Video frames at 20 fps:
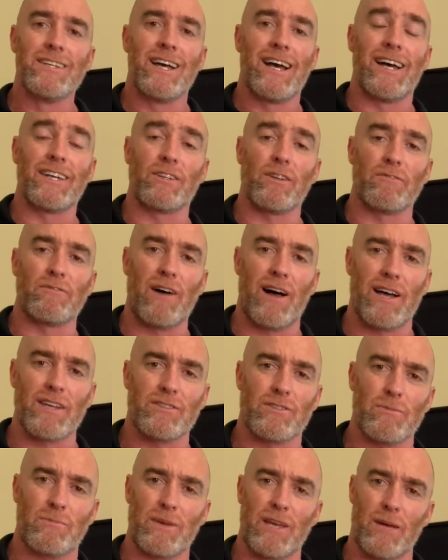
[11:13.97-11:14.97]
a device
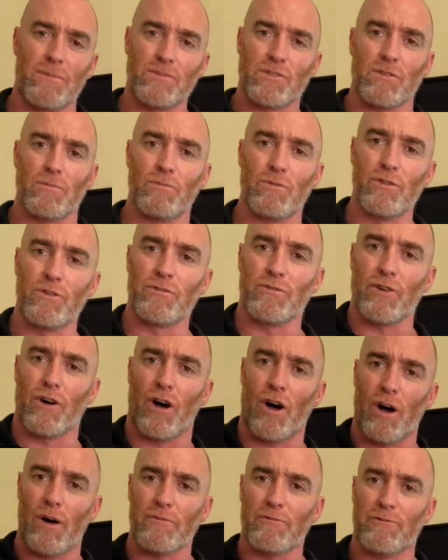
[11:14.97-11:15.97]
to be able to move your arm